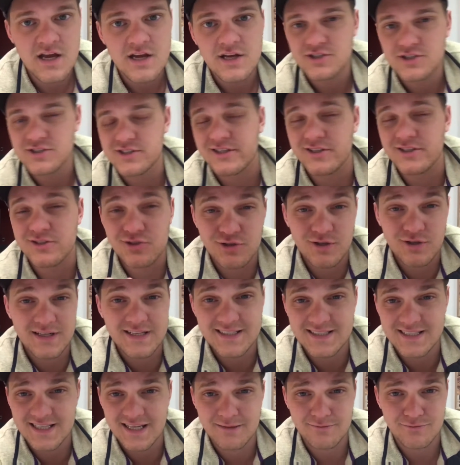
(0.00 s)
She
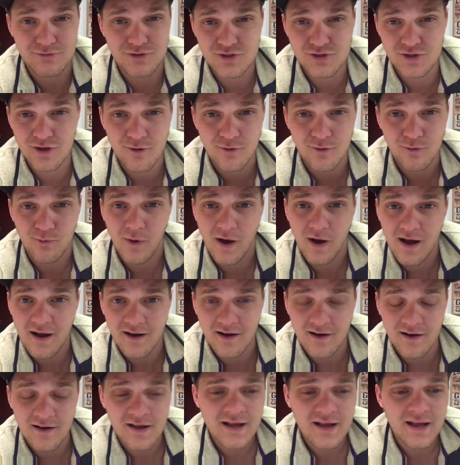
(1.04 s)
treats him so
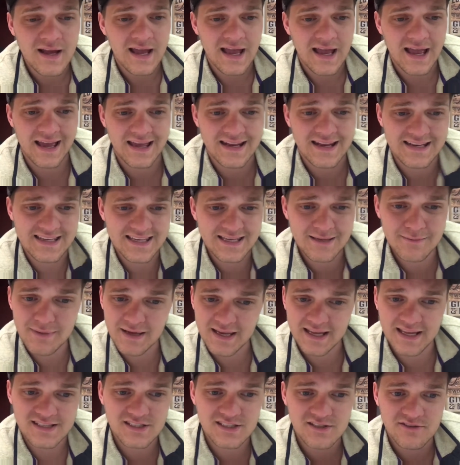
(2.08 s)
well, and he
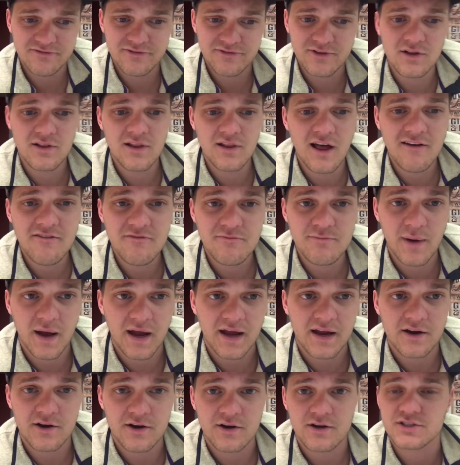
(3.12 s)
begins to feel loved
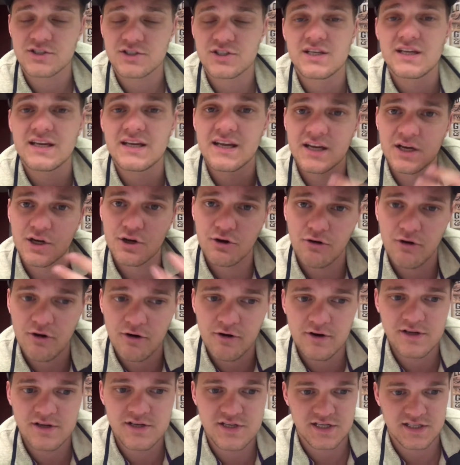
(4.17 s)
by her, and she
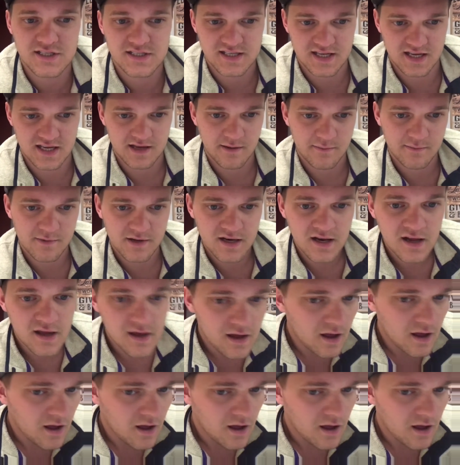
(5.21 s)
encourages him, and